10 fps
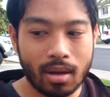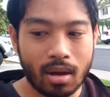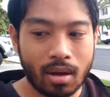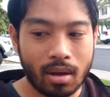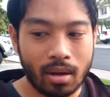
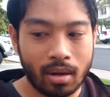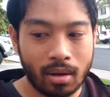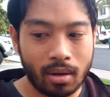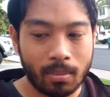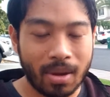
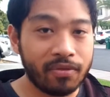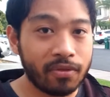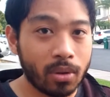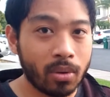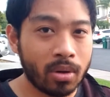on my
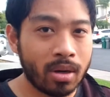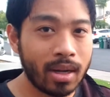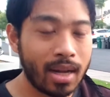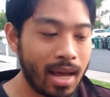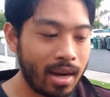floor
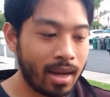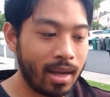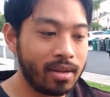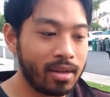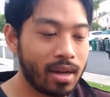at
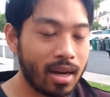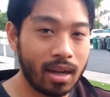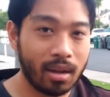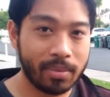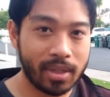night to kind of
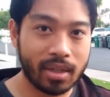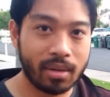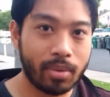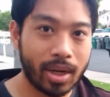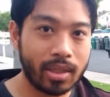help
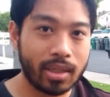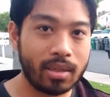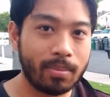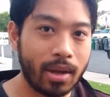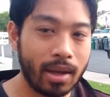decompress the
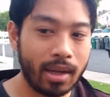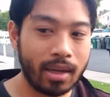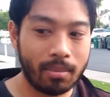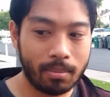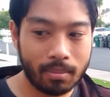spine
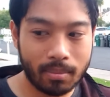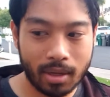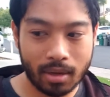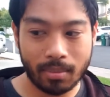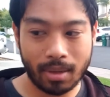and,
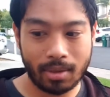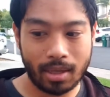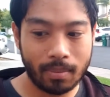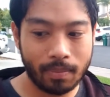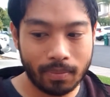
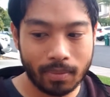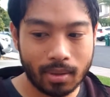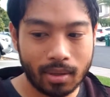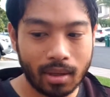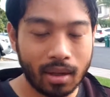maybe
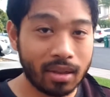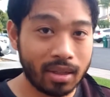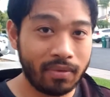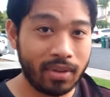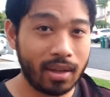
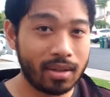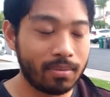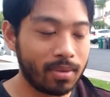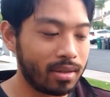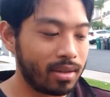alleviate
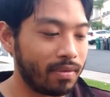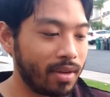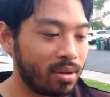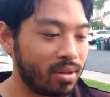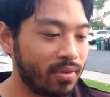some of the stuff
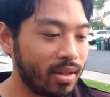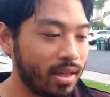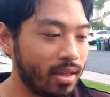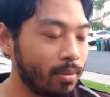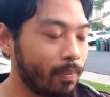I was
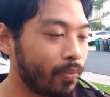feeling.